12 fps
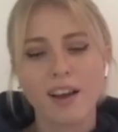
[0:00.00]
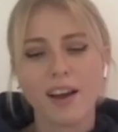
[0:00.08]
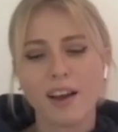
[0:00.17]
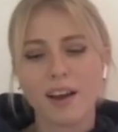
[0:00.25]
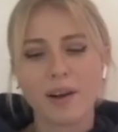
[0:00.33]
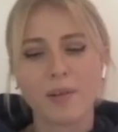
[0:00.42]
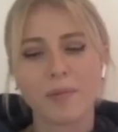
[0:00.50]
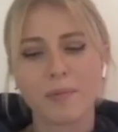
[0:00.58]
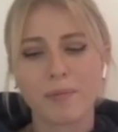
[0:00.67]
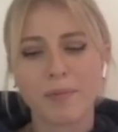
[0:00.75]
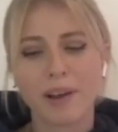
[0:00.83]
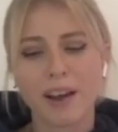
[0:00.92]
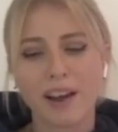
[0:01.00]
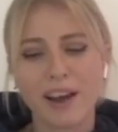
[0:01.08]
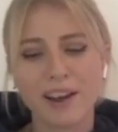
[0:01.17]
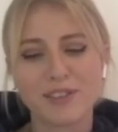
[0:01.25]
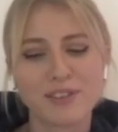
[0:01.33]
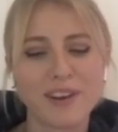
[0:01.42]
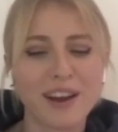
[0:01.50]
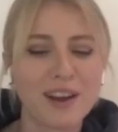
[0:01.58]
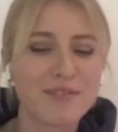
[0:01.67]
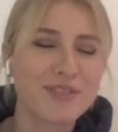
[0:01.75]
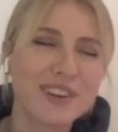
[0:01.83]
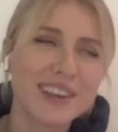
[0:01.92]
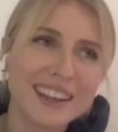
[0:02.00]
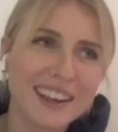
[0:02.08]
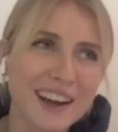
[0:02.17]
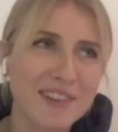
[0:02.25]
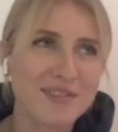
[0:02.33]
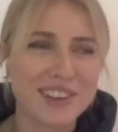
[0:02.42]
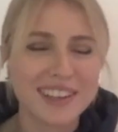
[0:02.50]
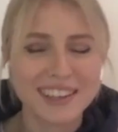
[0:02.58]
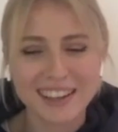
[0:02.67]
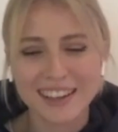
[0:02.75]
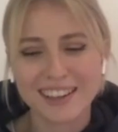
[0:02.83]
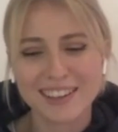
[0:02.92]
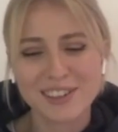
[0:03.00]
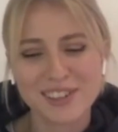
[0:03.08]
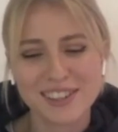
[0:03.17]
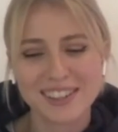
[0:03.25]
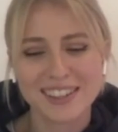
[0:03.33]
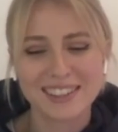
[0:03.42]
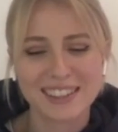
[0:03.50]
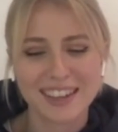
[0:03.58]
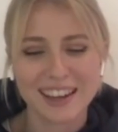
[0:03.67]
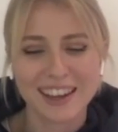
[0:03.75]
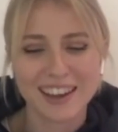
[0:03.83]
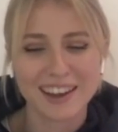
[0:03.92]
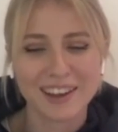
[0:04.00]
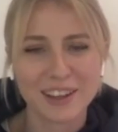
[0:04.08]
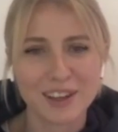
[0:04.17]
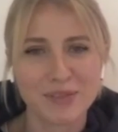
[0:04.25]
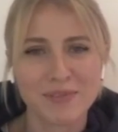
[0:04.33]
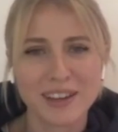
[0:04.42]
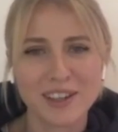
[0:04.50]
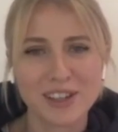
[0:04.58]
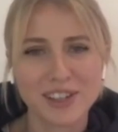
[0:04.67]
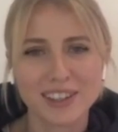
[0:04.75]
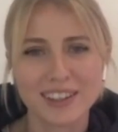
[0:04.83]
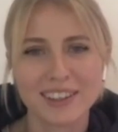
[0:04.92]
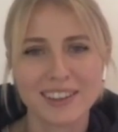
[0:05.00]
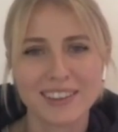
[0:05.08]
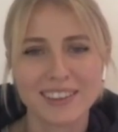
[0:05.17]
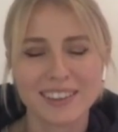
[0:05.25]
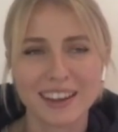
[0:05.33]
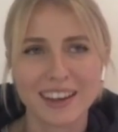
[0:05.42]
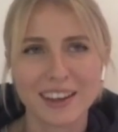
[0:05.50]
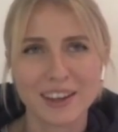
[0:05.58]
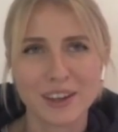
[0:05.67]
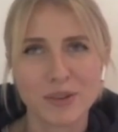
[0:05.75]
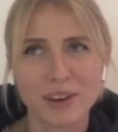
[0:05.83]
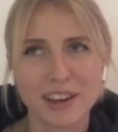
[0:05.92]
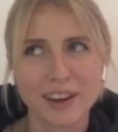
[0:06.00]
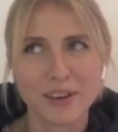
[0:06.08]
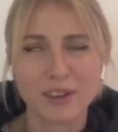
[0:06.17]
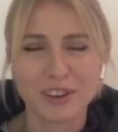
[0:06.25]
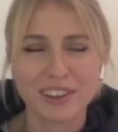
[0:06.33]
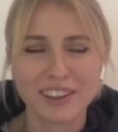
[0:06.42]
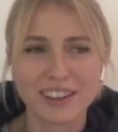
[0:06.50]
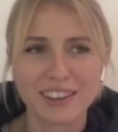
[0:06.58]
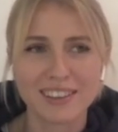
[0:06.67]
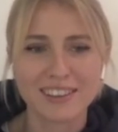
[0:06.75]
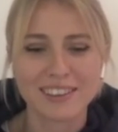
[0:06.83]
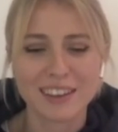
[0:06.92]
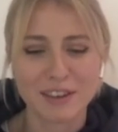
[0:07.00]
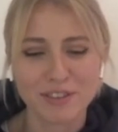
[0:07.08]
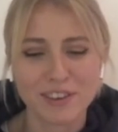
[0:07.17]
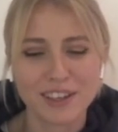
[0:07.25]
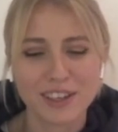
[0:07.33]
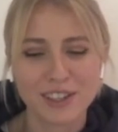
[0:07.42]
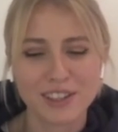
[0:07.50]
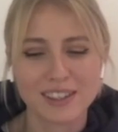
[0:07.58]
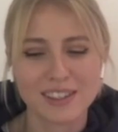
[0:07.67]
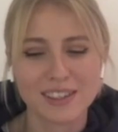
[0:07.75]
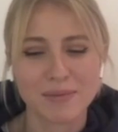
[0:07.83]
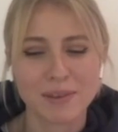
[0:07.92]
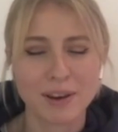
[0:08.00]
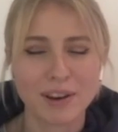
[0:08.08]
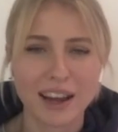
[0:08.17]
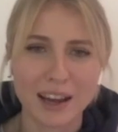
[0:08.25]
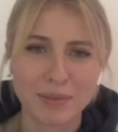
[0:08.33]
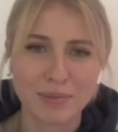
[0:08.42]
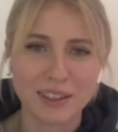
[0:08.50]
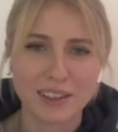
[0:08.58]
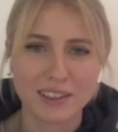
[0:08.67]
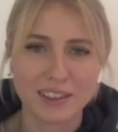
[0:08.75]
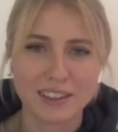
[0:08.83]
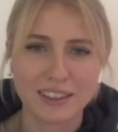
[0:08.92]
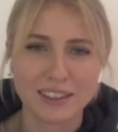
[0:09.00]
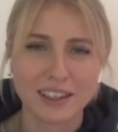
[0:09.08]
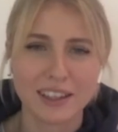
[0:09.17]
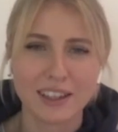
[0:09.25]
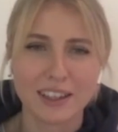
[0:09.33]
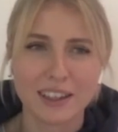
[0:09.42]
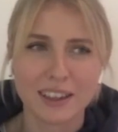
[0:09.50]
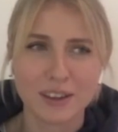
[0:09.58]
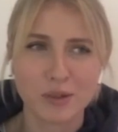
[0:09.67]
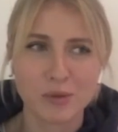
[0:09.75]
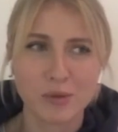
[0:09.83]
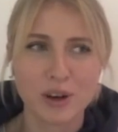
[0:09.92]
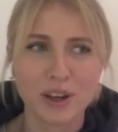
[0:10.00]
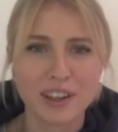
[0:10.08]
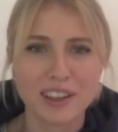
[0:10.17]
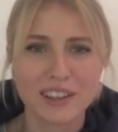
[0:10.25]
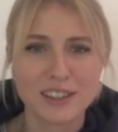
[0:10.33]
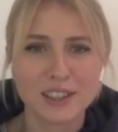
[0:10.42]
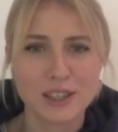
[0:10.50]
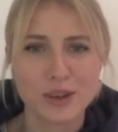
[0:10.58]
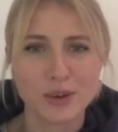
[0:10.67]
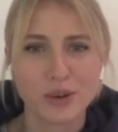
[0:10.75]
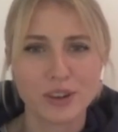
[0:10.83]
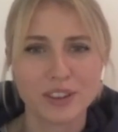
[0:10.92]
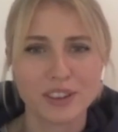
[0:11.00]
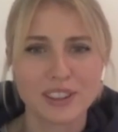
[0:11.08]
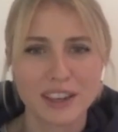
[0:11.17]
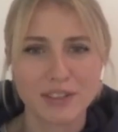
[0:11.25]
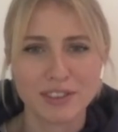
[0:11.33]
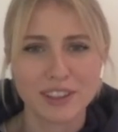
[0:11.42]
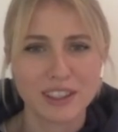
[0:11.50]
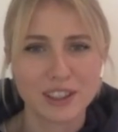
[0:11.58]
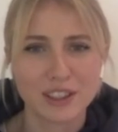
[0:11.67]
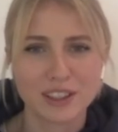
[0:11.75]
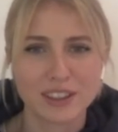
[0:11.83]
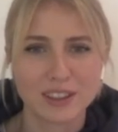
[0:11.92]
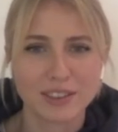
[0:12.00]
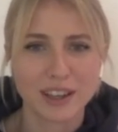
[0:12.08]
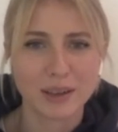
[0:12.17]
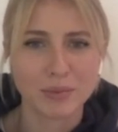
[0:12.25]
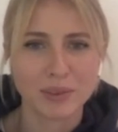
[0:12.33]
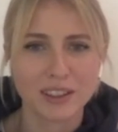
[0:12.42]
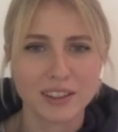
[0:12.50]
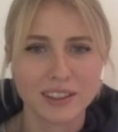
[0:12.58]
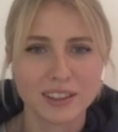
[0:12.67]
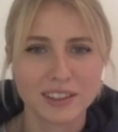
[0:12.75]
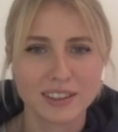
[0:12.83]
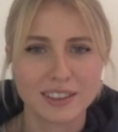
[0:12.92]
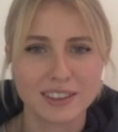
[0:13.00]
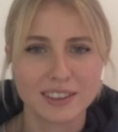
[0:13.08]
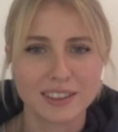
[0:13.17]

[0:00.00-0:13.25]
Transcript: um I'm really interested to hear. You mentioned that you hear all these definitions about happiness. What is your definition of happiness?